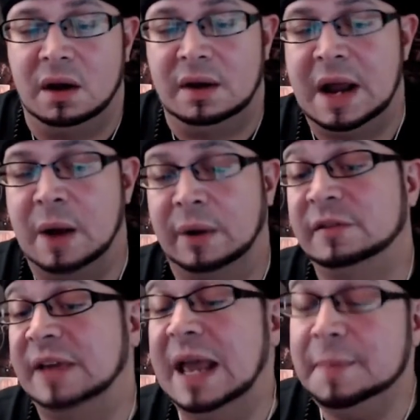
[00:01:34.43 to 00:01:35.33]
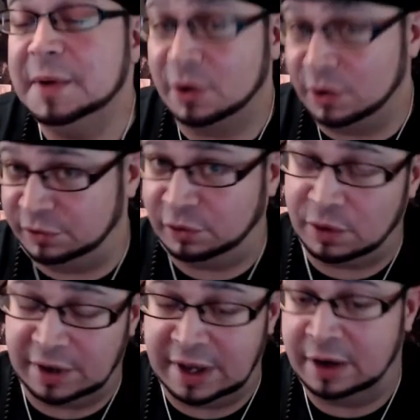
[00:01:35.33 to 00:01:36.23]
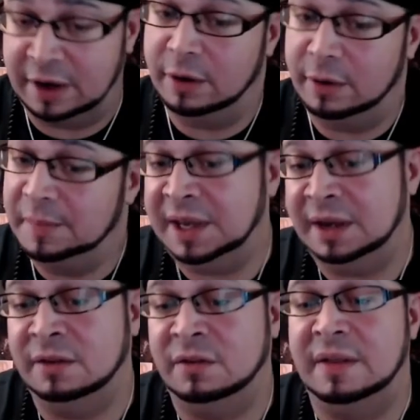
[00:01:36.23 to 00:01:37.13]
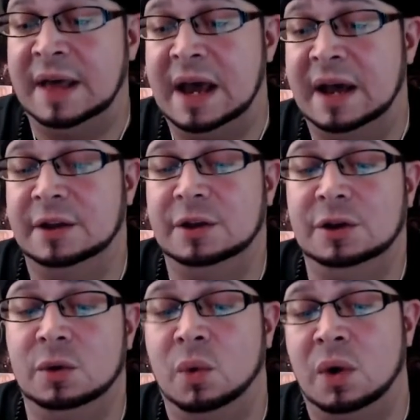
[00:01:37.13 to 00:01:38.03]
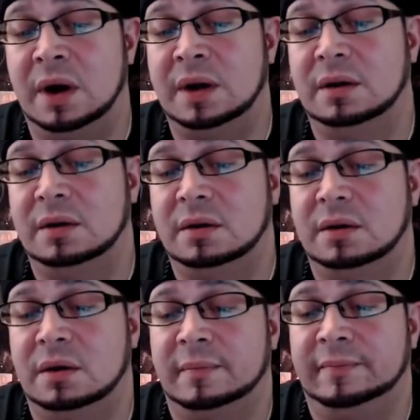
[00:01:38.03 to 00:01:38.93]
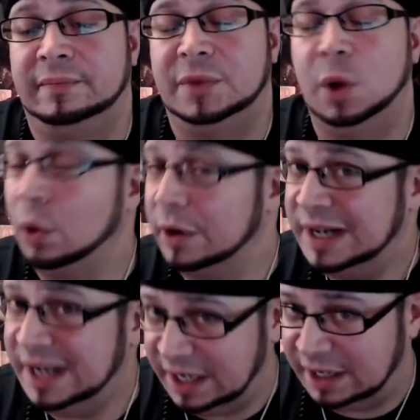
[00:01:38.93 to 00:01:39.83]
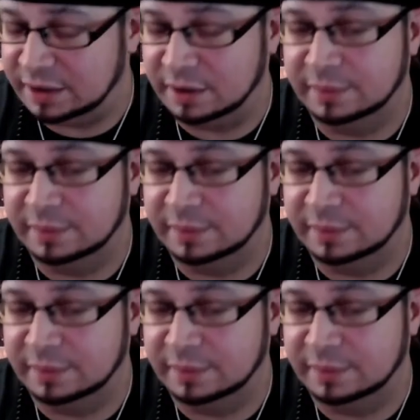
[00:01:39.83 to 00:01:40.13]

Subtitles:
Now, escaping a tornado means that you want or need